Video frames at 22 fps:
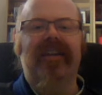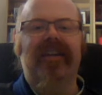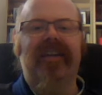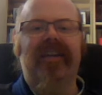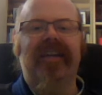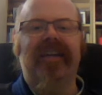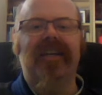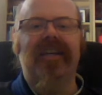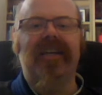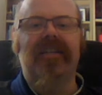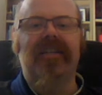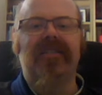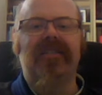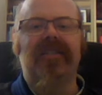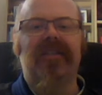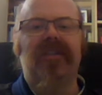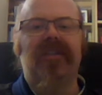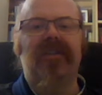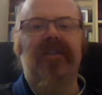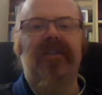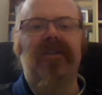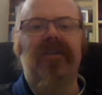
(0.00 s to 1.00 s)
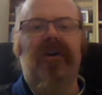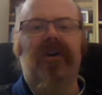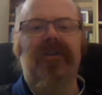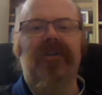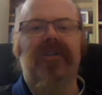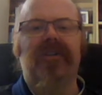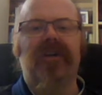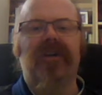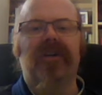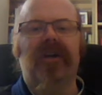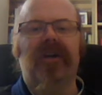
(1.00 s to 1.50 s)
is not
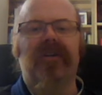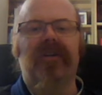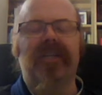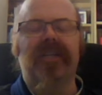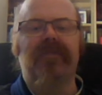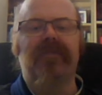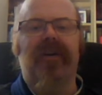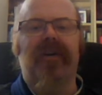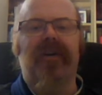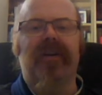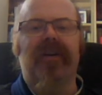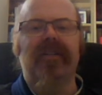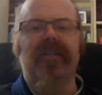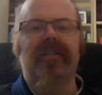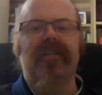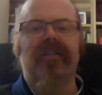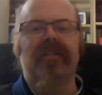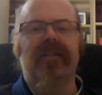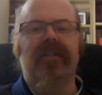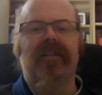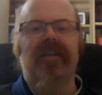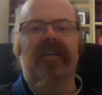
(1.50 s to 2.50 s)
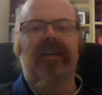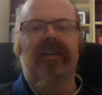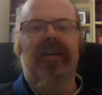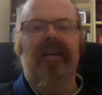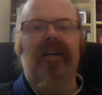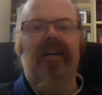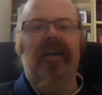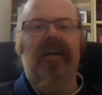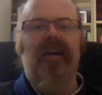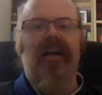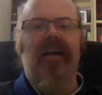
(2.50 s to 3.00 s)
the Holy Spirit,
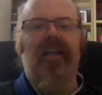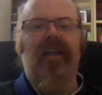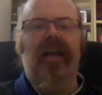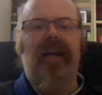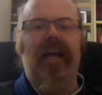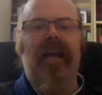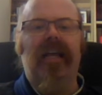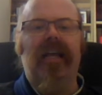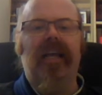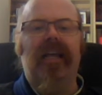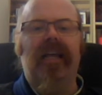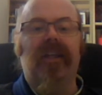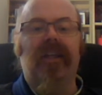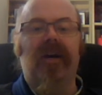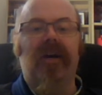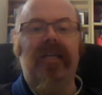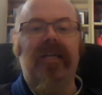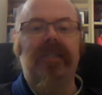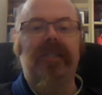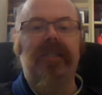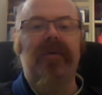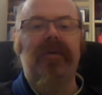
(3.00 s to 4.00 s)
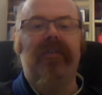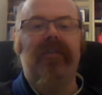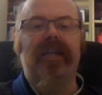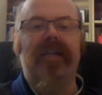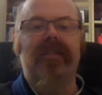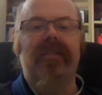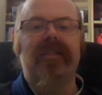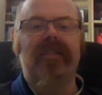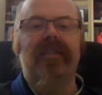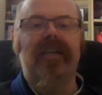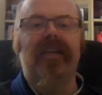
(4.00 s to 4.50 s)
the Holy
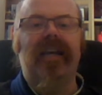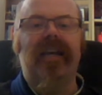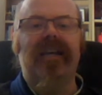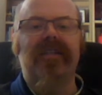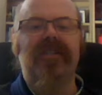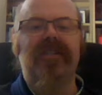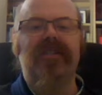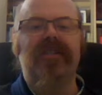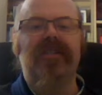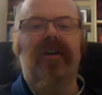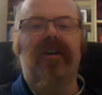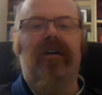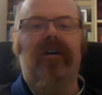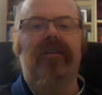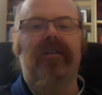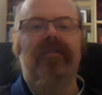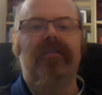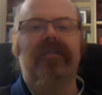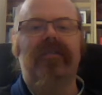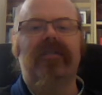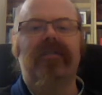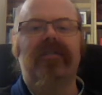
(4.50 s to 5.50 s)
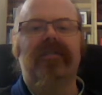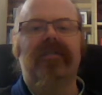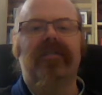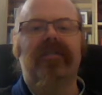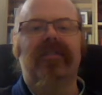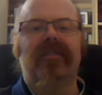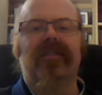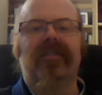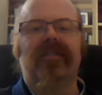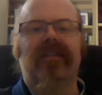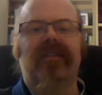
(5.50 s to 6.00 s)
Spirit is not
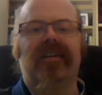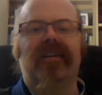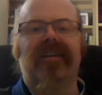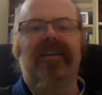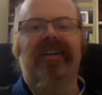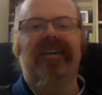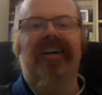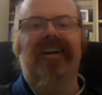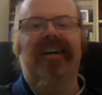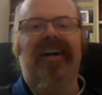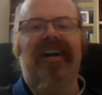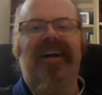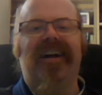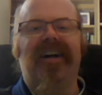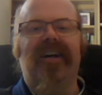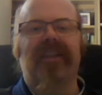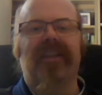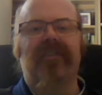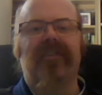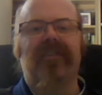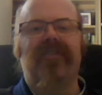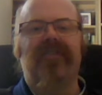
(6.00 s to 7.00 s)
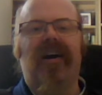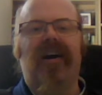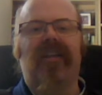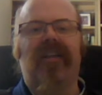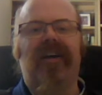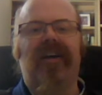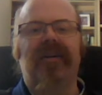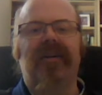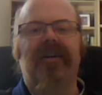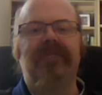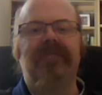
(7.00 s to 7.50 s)
the
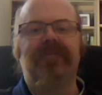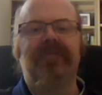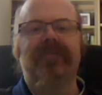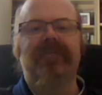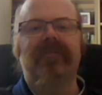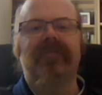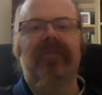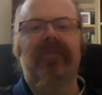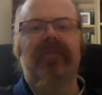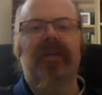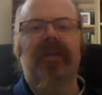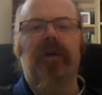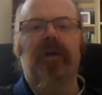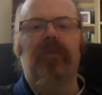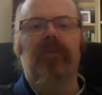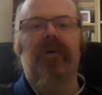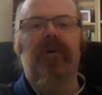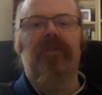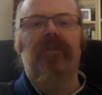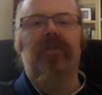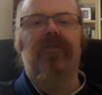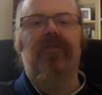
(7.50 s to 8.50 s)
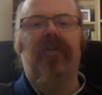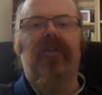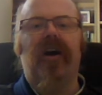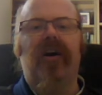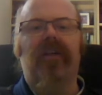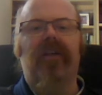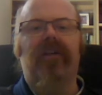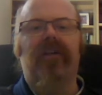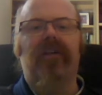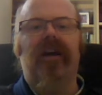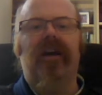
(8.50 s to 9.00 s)
Father, but the
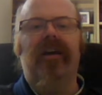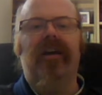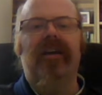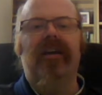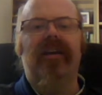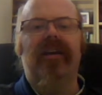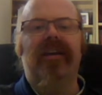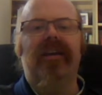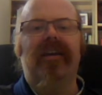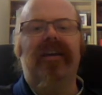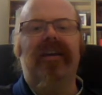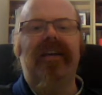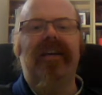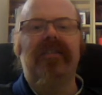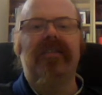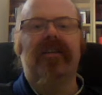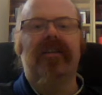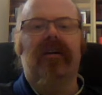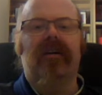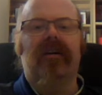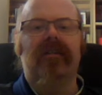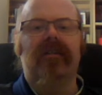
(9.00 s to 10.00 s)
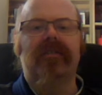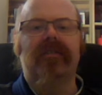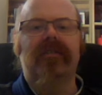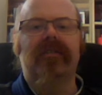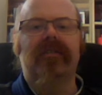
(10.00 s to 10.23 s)
Father is God,